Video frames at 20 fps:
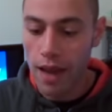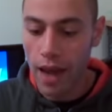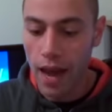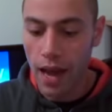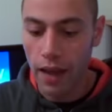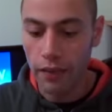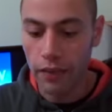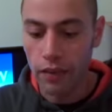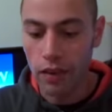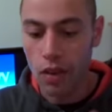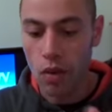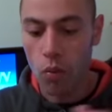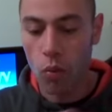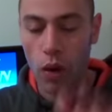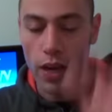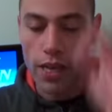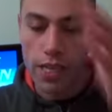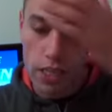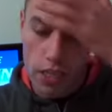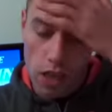And
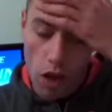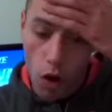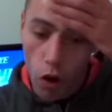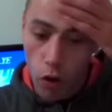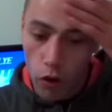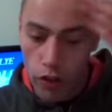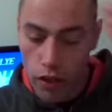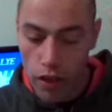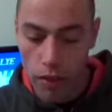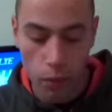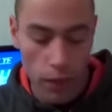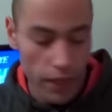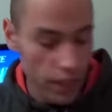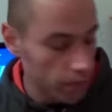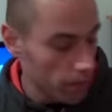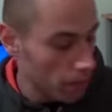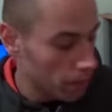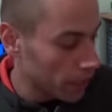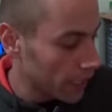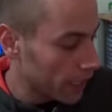what is odd, when
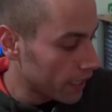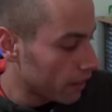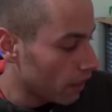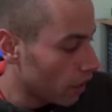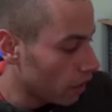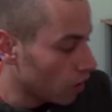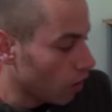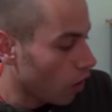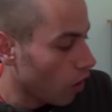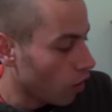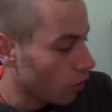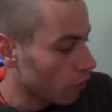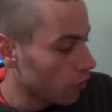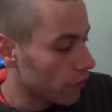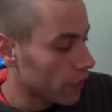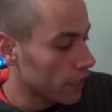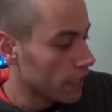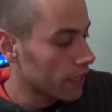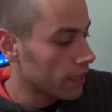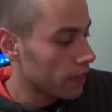you've been playing a lot on
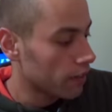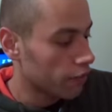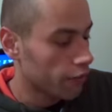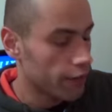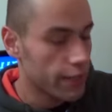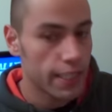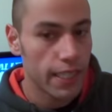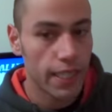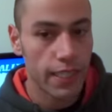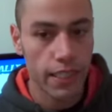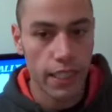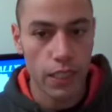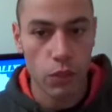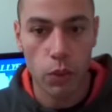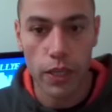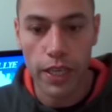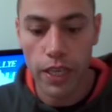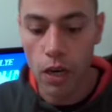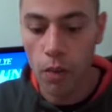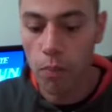the 360, is
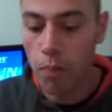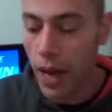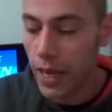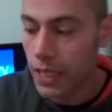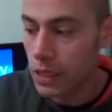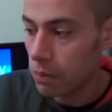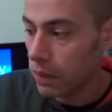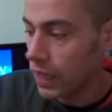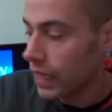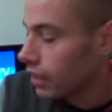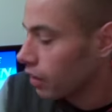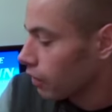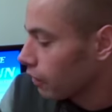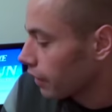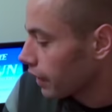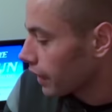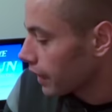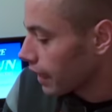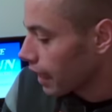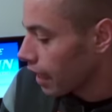when you go back to playing on
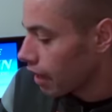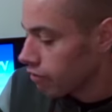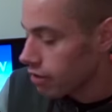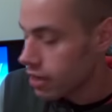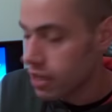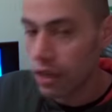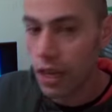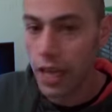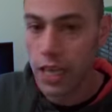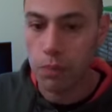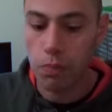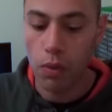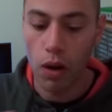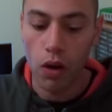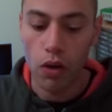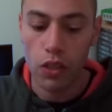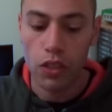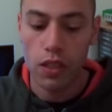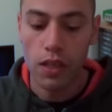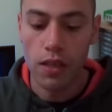the original
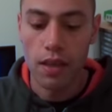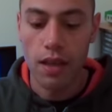Xbox,